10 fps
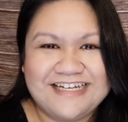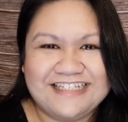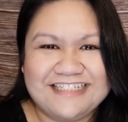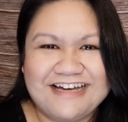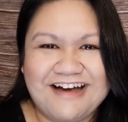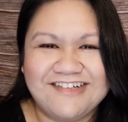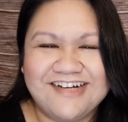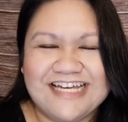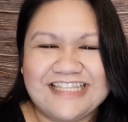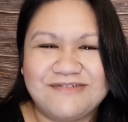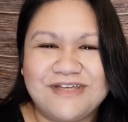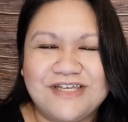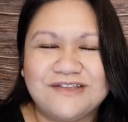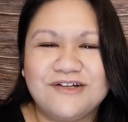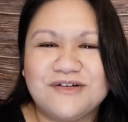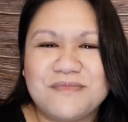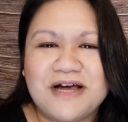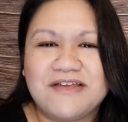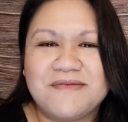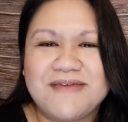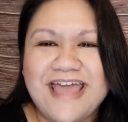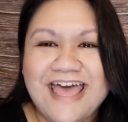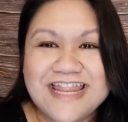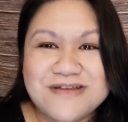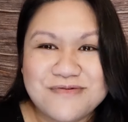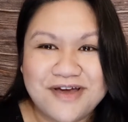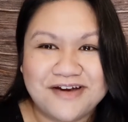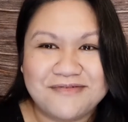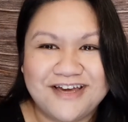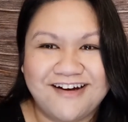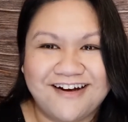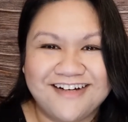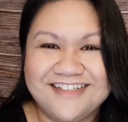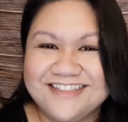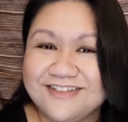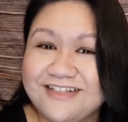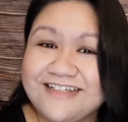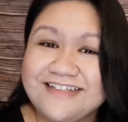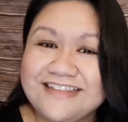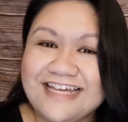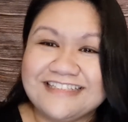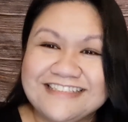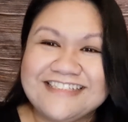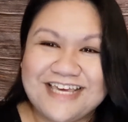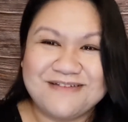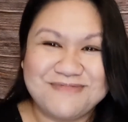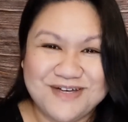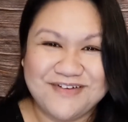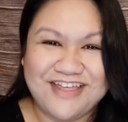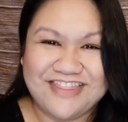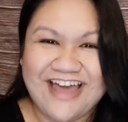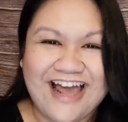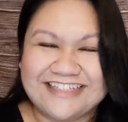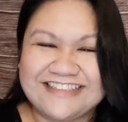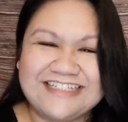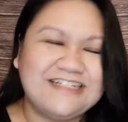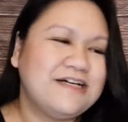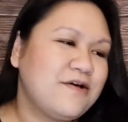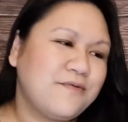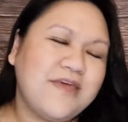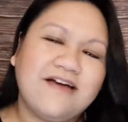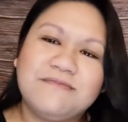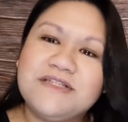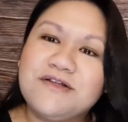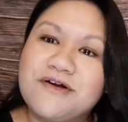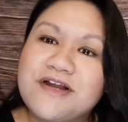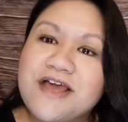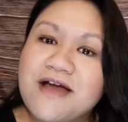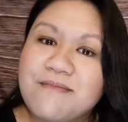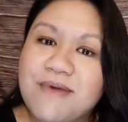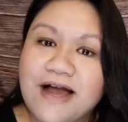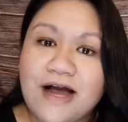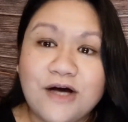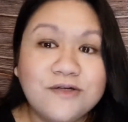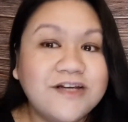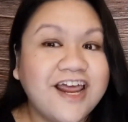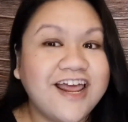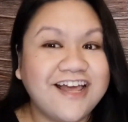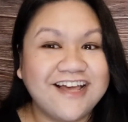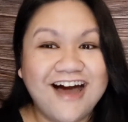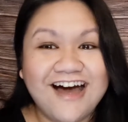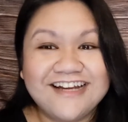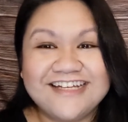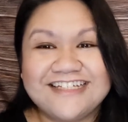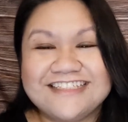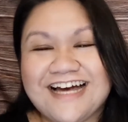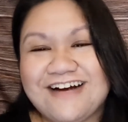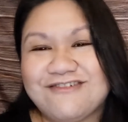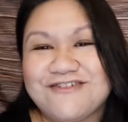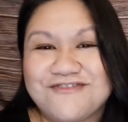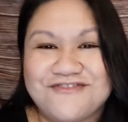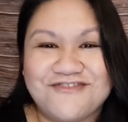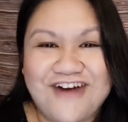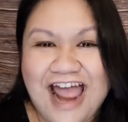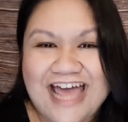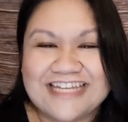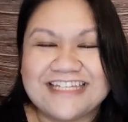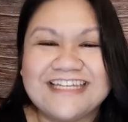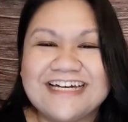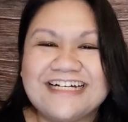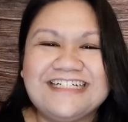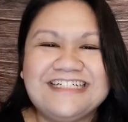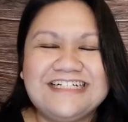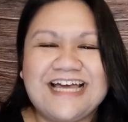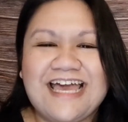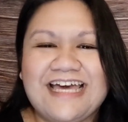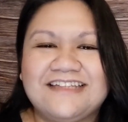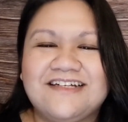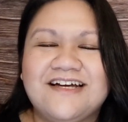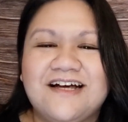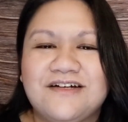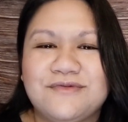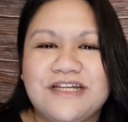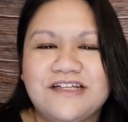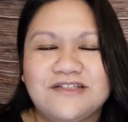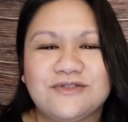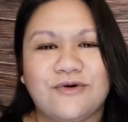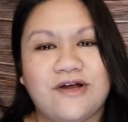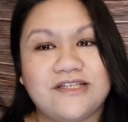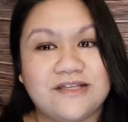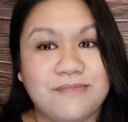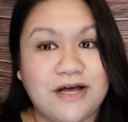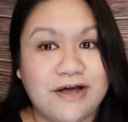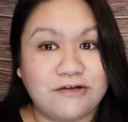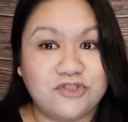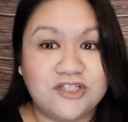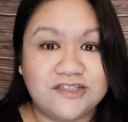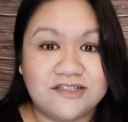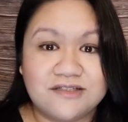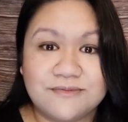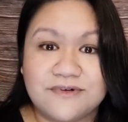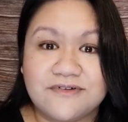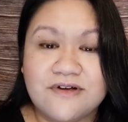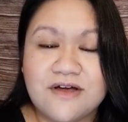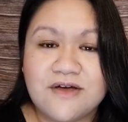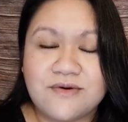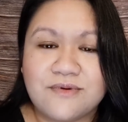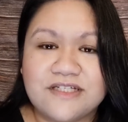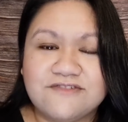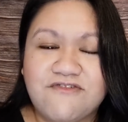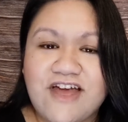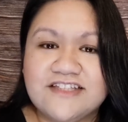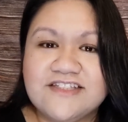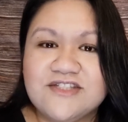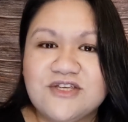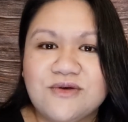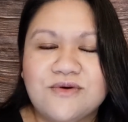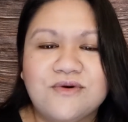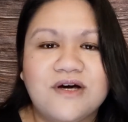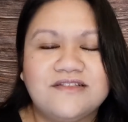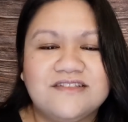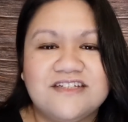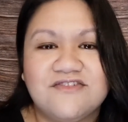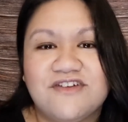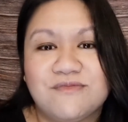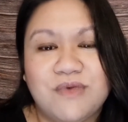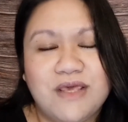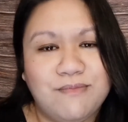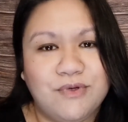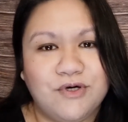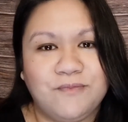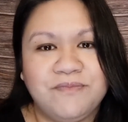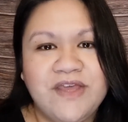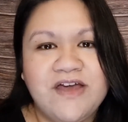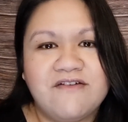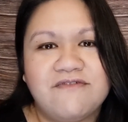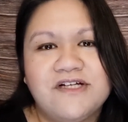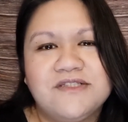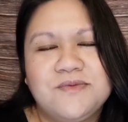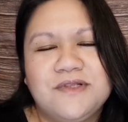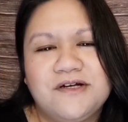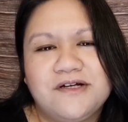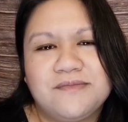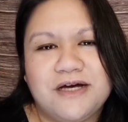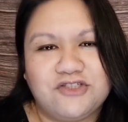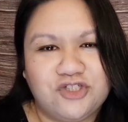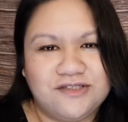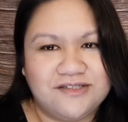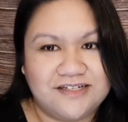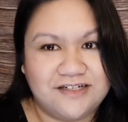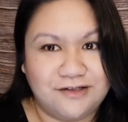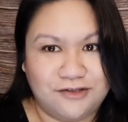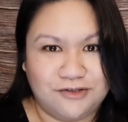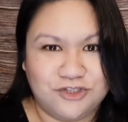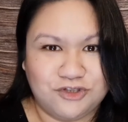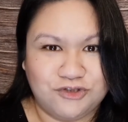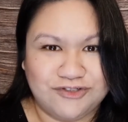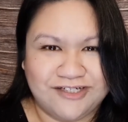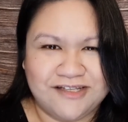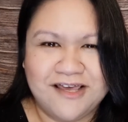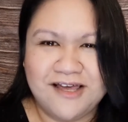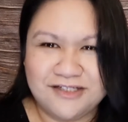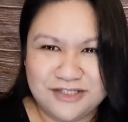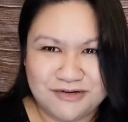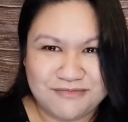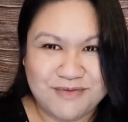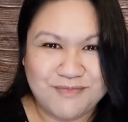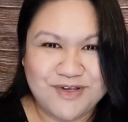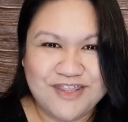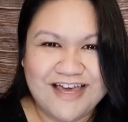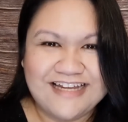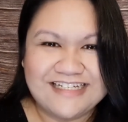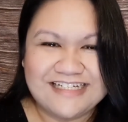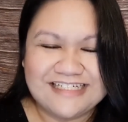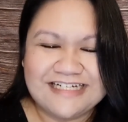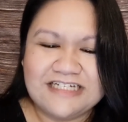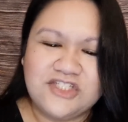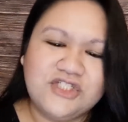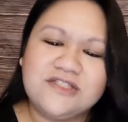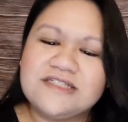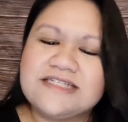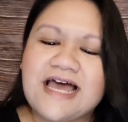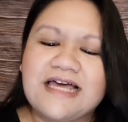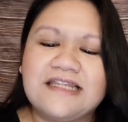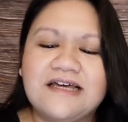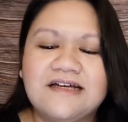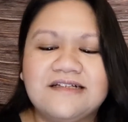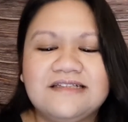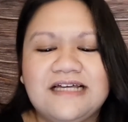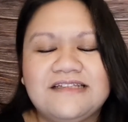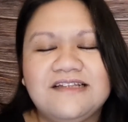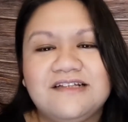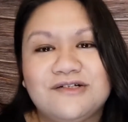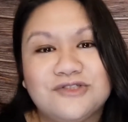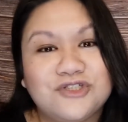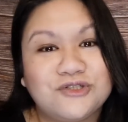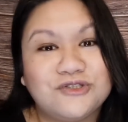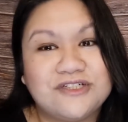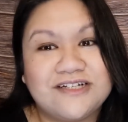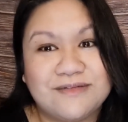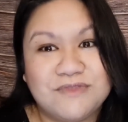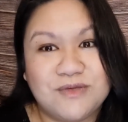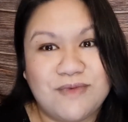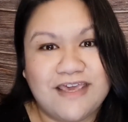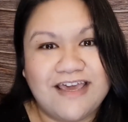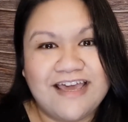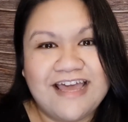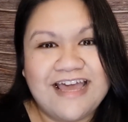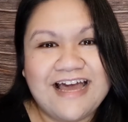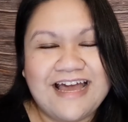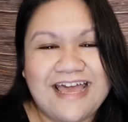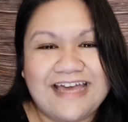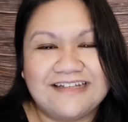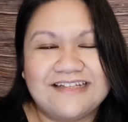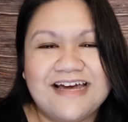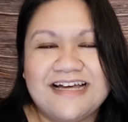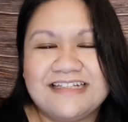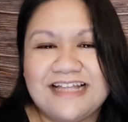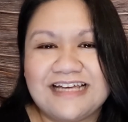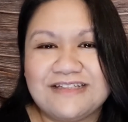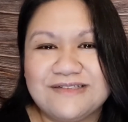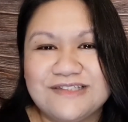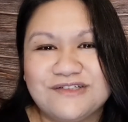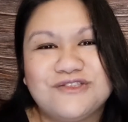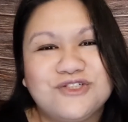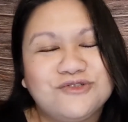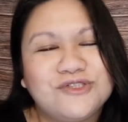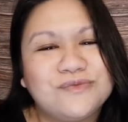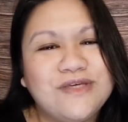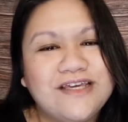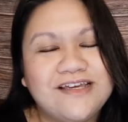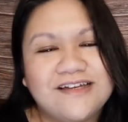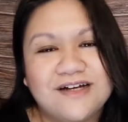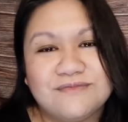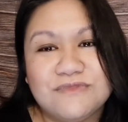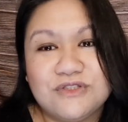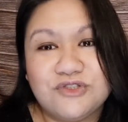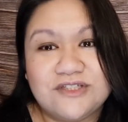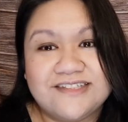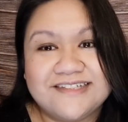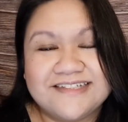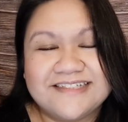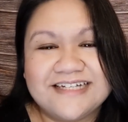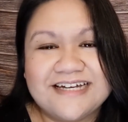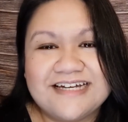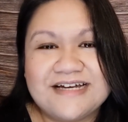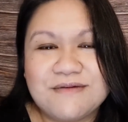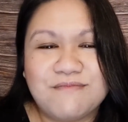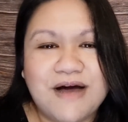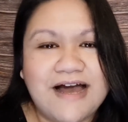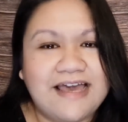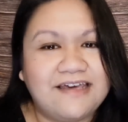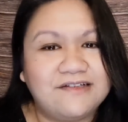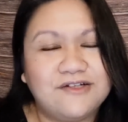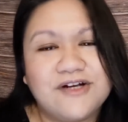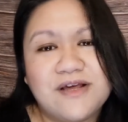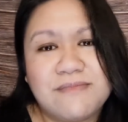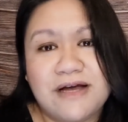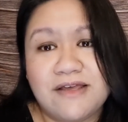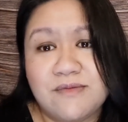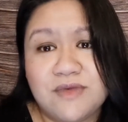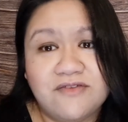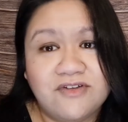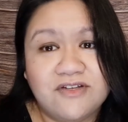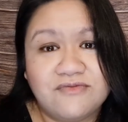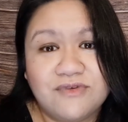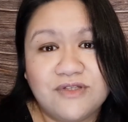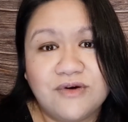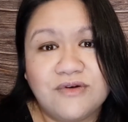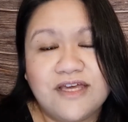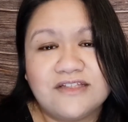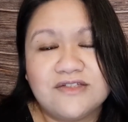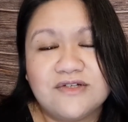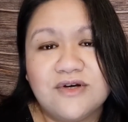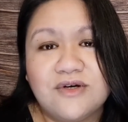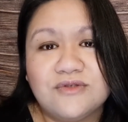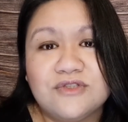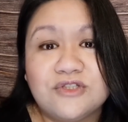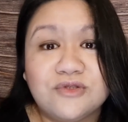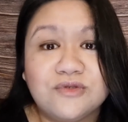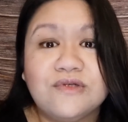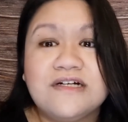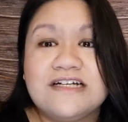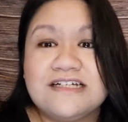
Isn't God great that we can learn about Him anywhere we are? So let, let's keep doing that. We have been learning about God is our friend and reading the stories about how Jesus were, was friends to different people. First, we learn about Jesus and the little children. Do you remember that? Jesus said, Let the little children come to me. And like those little children, we can come to Jesus by learning about him, even if we don't get to go to